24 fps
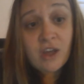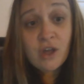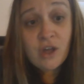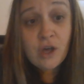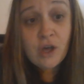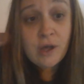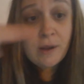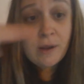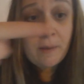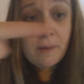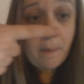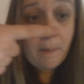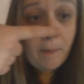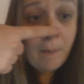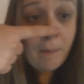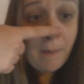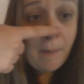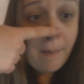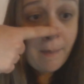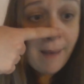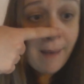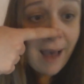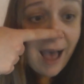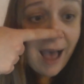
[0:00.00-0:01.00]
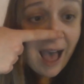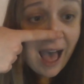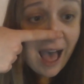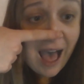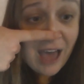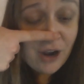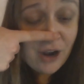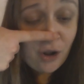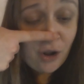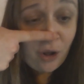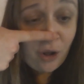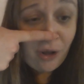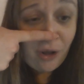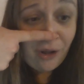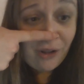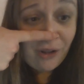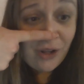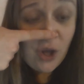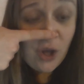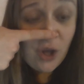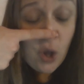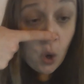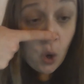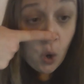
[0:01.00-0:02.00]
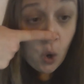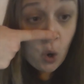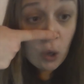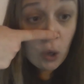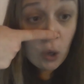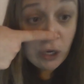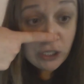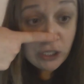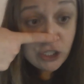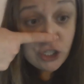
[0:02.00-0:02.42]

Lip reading: could model or